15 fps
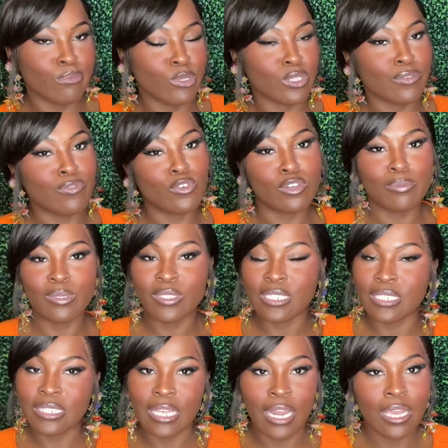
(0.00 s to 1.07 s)
most affordable
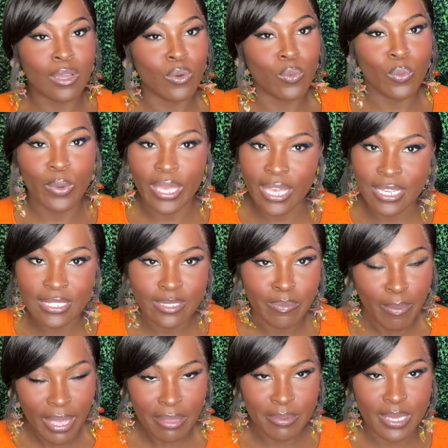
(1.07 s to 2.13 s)
synthetic wigs,
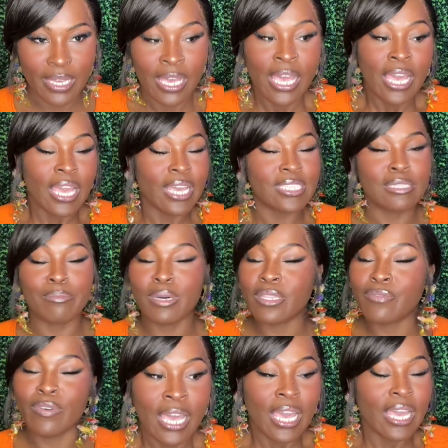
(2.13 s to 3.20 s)
baby. It's a motherfucking